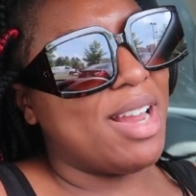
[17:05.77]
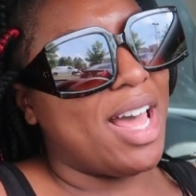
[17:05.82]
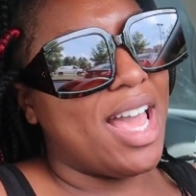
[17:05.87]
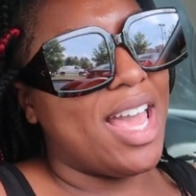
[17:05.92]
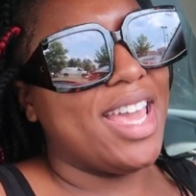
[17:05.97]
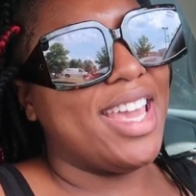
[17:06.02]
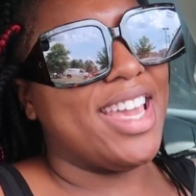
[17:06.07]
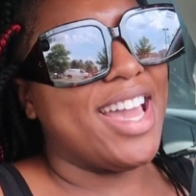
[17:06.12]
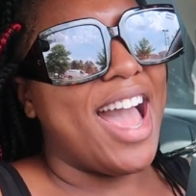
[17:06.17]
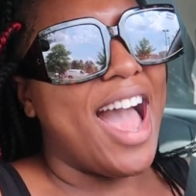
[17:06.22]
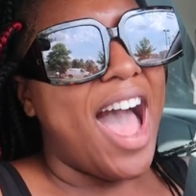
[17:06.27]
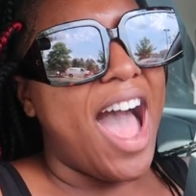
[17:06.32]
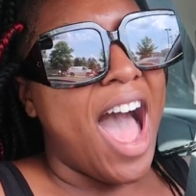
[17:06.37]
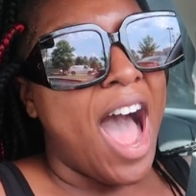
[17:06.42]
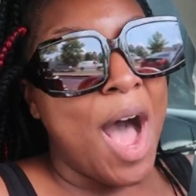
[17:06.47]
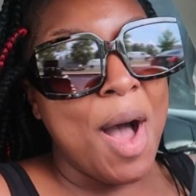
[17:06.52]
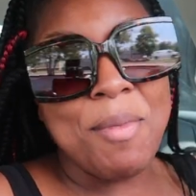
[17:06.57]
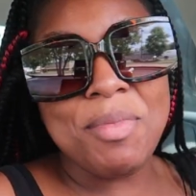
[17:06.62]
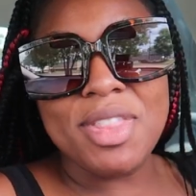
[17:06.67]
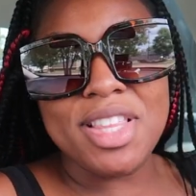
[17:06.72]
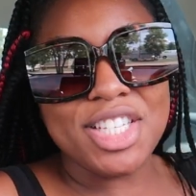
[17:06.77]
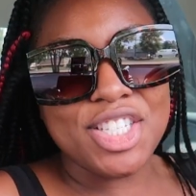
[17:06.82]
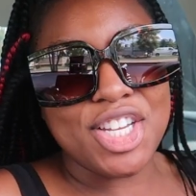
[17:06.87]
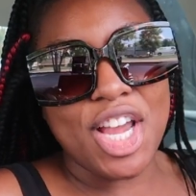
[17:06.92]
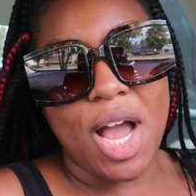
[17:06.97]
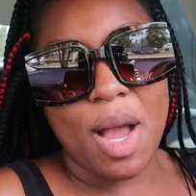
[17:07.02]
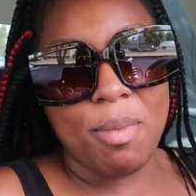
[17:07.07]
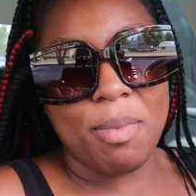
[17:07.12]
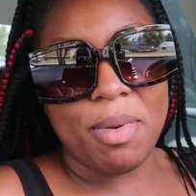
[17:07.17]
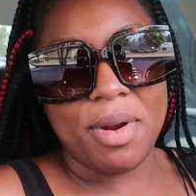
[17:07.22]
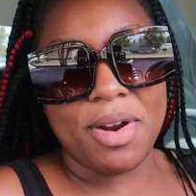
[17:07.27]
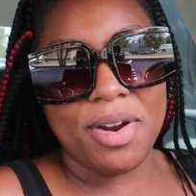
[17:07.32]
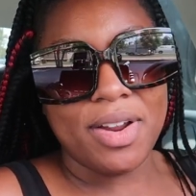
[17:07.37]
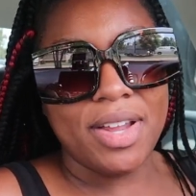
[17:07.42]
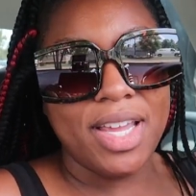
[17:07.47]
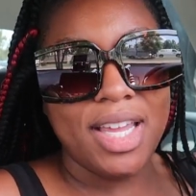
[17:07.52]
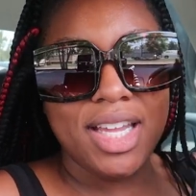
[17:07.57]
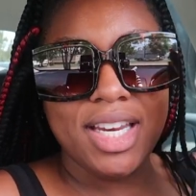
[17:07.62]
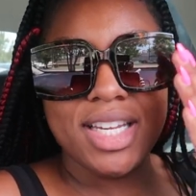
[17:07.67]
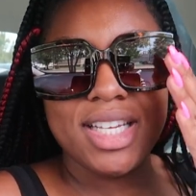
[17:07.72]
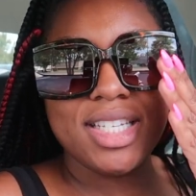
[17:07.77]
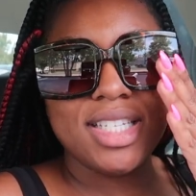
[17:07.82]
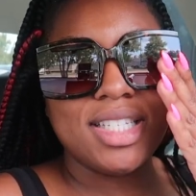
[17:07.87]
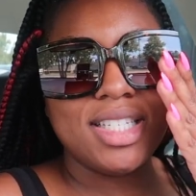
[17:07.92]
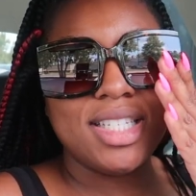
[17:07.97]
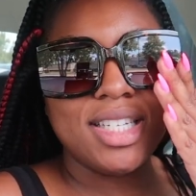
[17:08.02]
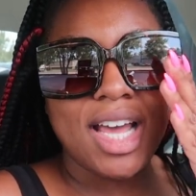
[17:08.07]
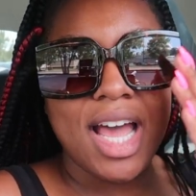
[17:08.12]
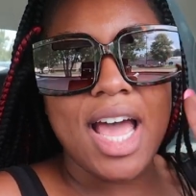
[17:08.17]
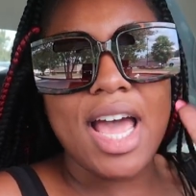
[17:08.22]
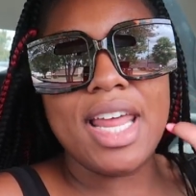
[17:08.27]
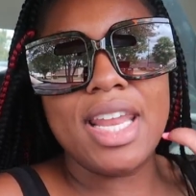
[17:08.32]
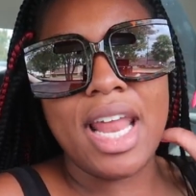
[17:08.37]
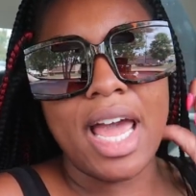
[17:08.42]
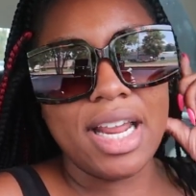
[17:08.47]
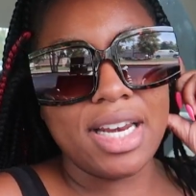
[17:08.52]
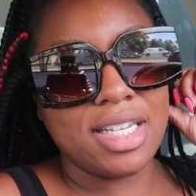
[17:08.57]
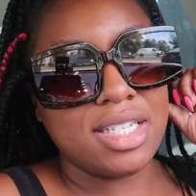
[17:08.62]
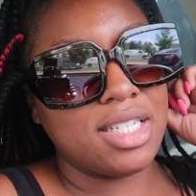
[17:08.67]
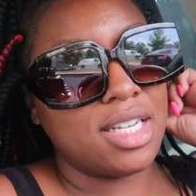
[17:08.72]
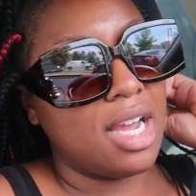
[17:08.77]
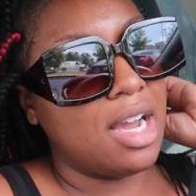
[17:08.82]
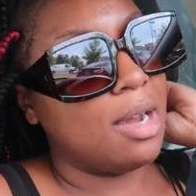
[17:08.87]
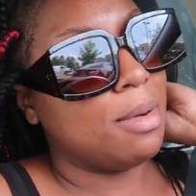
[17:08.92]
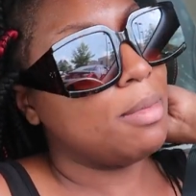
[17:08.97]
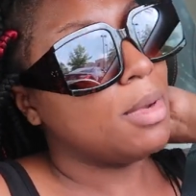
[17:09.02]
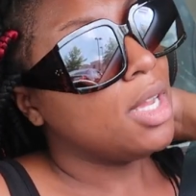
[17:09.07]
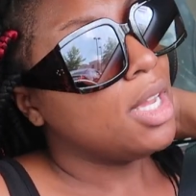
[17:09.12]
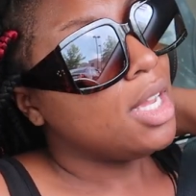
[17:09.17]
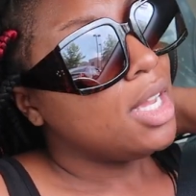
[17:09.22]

Like, I'm the shopper. He does not like to shop.